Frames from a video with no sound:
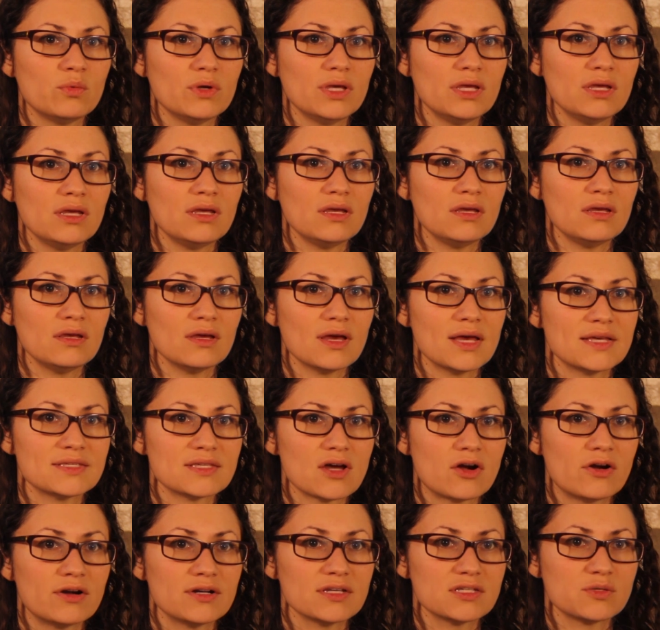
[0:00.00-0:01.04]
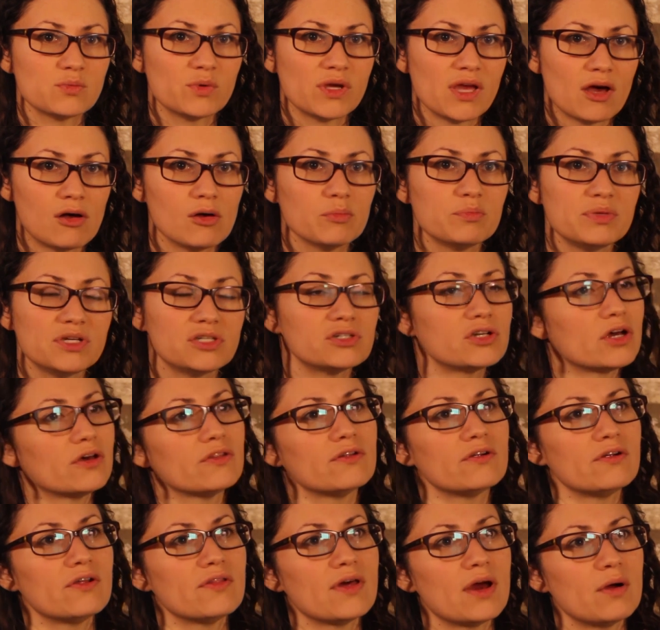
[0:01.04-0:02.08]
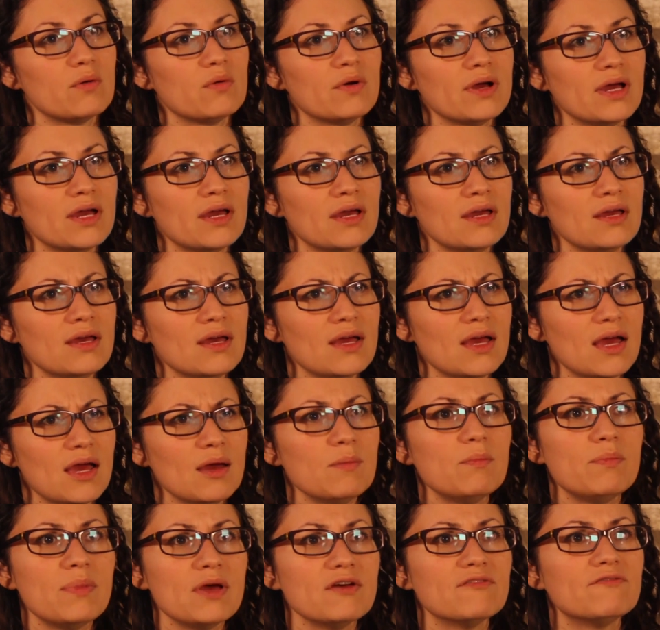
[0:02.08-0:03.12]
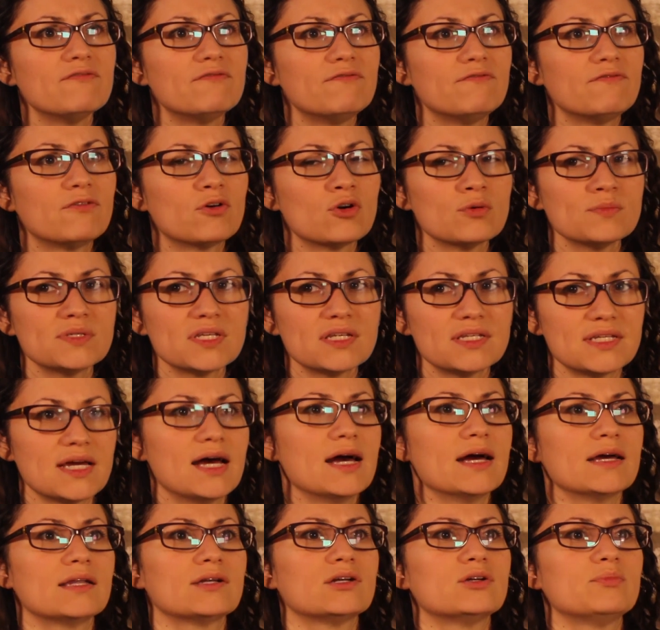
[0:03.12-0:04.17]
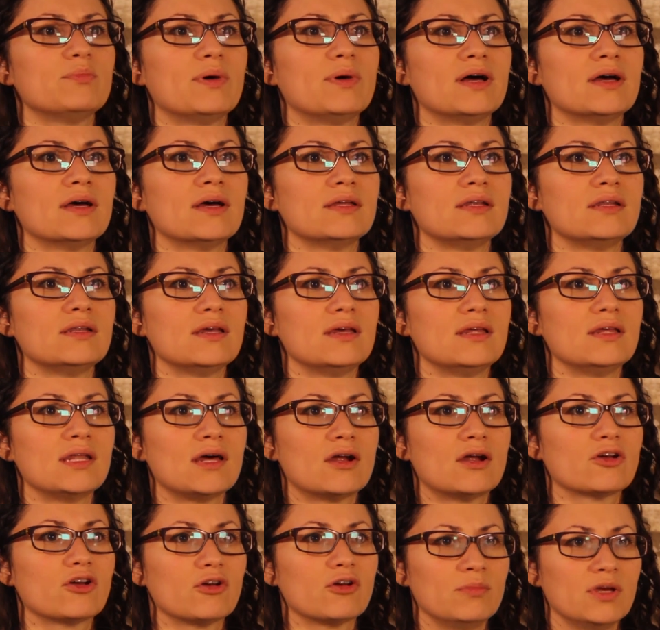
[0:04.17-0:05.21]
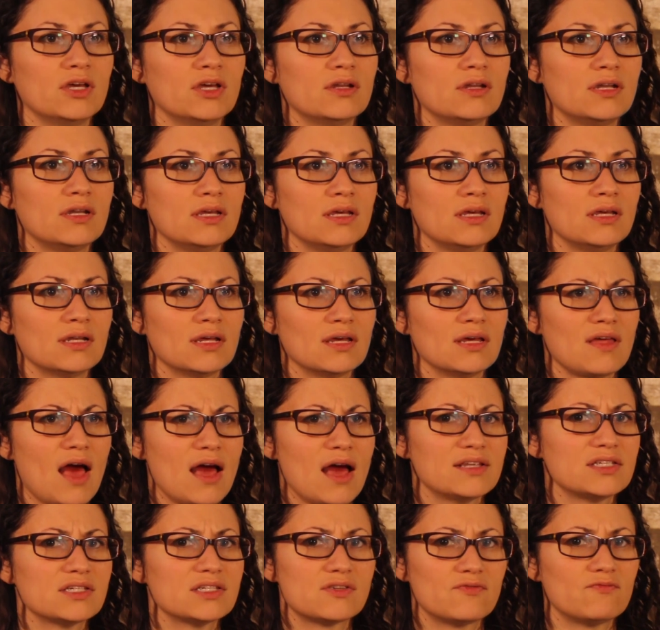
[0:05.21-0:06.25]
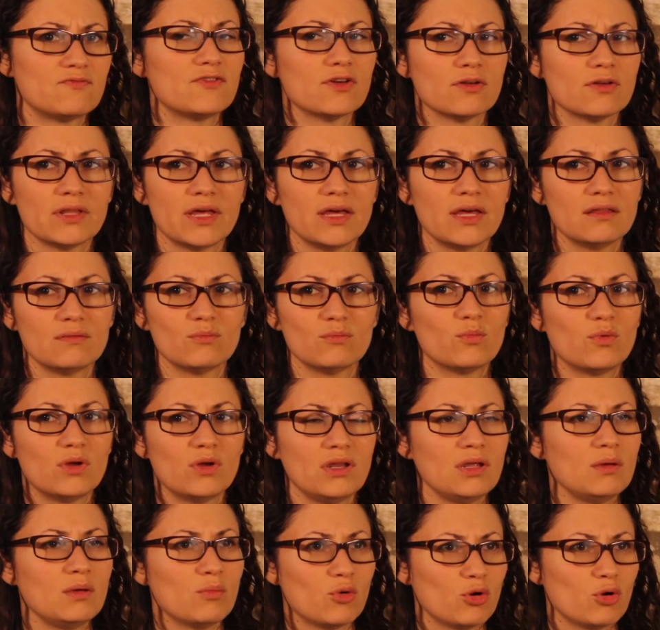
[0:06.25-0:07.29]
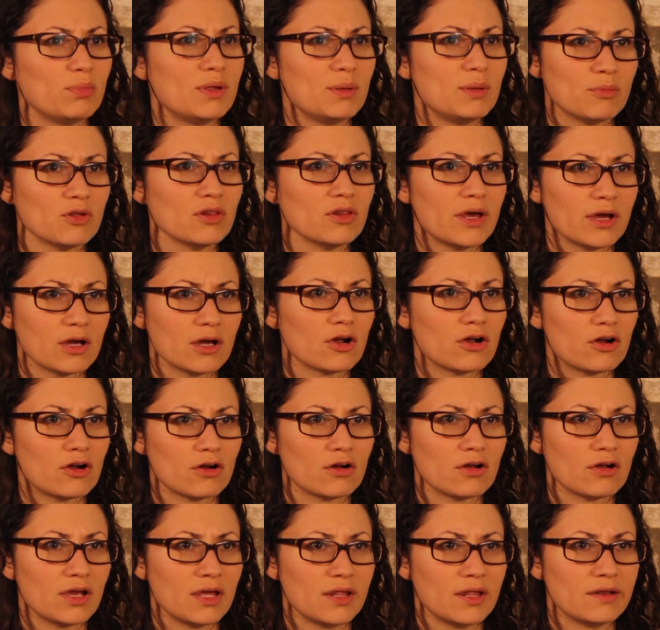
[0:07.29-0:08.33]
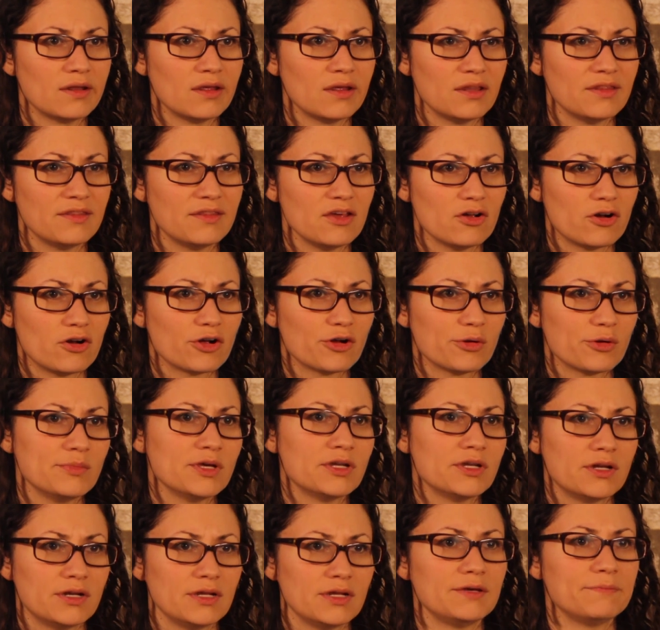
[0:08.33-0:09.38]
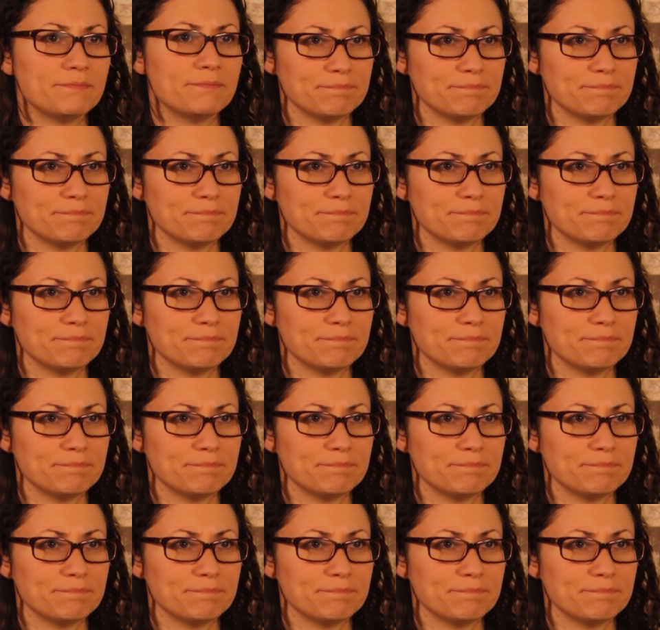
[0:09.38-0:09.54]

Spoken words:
we, as artists, we help each other that way, mm-hmm. it forms a tighter bond in our community. And I just feel like we need more people like her in the art community.